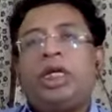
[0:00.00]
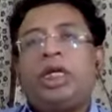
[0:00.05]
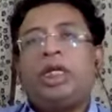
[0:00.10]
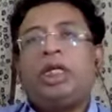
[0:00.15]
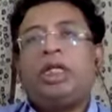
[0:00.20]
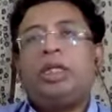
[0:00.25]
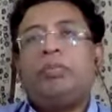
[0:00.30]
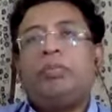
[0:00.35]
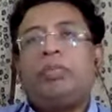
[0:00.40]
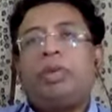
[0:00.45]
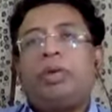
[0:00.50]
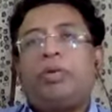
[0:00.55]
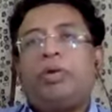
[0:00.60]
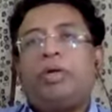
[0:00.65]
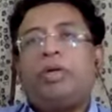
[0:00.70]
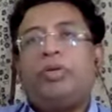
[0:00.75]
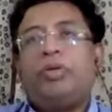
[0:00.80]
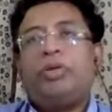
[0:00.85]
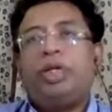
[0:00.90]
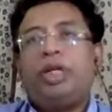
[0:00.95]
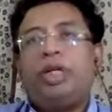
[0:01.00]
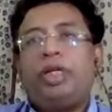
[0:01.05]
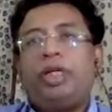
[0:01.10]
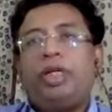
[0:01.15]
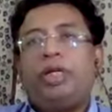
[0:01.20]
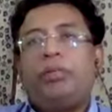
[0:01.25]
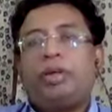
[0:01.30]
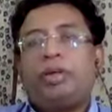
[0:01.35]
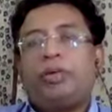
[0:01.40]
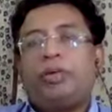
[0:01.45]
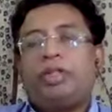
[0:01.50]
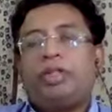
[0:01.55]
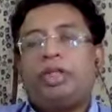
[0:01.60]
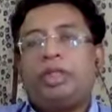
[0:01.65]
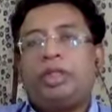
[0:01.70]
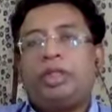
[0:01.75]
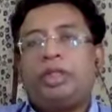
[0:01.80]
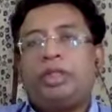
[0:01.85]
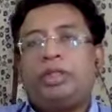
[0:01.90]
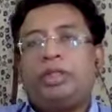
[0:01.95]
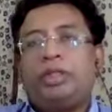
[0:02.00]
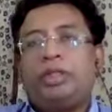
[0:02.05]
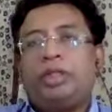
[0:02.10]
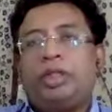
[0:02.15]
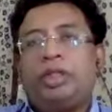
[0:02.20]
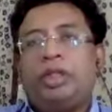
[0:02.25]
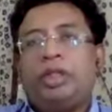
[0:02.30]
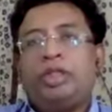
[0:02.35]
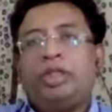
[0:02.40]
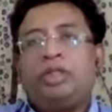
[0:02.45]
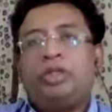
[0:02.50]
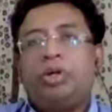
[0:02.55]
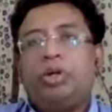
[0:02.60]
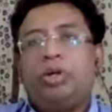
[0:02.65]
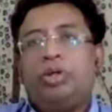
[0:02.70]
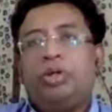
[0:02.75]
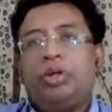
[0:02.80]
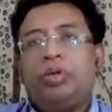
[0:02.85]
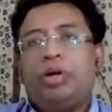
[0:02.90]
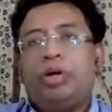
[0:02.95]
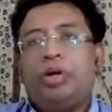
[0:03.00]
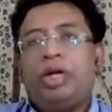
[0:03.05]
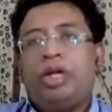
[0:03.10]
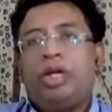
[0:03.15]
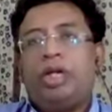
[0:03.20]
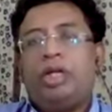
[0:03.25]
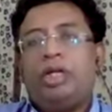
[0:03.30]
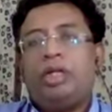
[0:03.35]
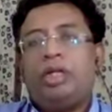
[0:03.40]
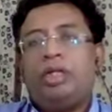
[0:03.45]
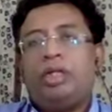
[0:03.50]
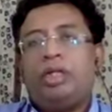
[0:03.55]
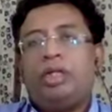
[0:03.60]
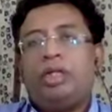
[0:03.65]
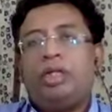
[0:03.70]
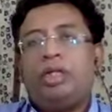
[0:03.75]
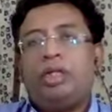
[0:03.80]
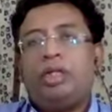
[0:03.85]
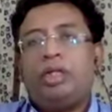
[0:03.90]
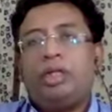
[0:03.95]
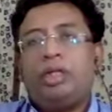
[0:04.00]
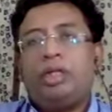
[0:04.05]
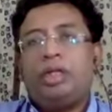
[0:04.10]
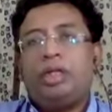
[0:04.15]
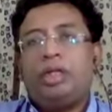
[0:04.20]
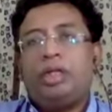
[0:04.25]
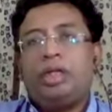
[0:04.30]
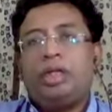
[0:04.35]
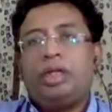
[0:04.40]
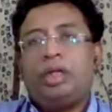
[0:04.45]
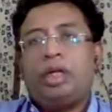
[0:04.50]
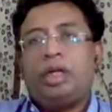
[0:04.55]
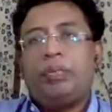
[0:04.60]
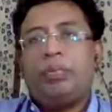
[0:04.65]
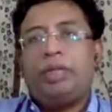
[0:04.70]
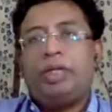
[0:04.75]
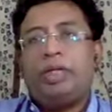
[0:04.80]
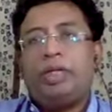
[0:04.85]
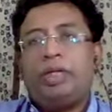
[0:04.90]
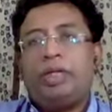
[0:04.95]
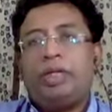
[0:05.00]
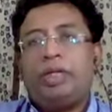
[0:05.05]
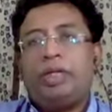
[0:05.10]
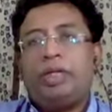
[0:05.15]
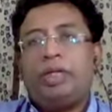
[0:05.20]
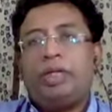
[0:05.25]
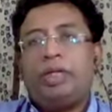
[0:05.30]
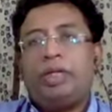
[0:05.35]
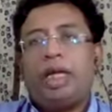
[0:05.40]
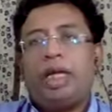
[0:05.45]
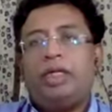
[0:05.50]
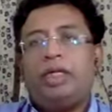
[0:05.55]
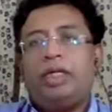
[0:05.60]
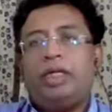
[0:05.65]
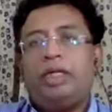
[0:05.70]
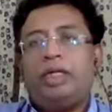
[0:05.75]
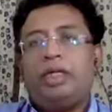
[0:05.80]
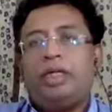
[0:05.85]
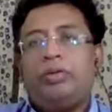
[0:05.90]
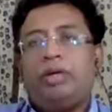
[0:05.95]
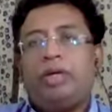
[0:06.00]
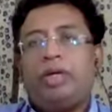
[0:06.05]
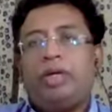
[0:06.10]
in power utility and power sectors. So you are tapping the talent, you